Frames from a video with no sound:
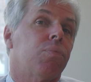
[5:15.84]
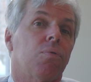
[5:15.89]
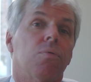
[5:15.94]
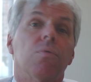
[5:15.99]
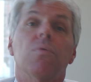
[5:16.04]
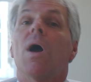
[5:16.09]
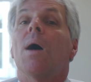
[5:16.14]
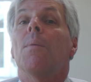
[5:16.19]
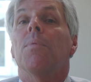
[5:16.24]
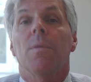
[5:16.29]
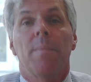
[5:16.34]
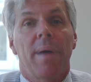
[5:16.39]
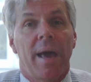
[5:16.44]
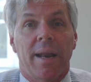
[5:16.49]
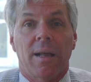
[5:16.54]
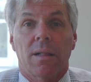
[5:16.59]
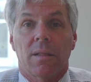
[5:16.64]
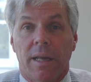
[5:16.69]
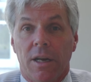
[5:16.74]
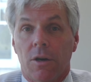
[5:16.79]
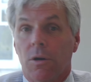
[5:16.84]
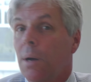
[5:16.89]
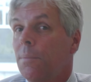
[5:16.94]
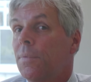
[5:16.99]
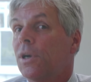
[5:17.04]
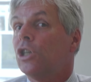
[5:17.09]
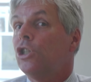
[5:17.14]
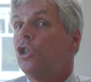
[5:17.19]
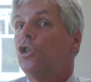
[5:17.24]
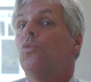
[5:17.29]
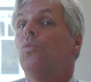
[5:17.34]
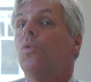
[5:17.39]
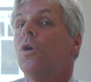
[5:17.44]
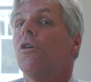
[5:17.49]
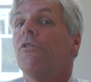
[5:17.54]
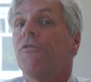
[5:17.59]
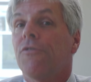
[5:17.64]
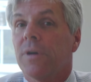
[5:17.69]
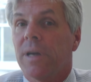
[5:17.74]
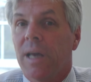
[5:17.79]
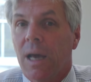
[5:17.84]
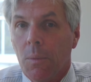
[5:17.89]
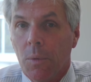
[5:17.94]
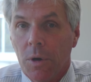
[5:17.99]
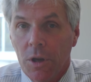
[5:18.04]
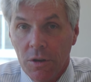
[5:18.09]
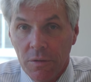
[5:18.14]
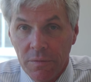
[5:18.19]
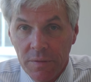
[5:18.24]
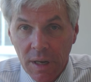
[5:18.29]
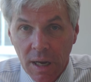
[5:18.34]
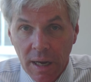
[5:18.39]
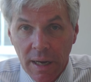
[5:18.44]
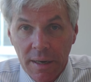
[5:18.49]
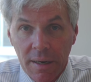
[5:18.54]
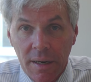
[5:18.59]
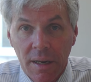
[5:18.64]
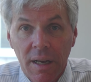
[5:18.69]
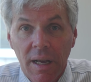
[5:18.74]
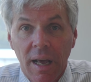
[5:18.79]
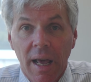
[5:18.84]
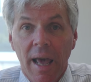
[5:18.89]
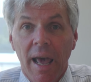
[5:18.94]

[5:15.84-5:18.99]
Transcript: problematic later on because you will forget what you've done,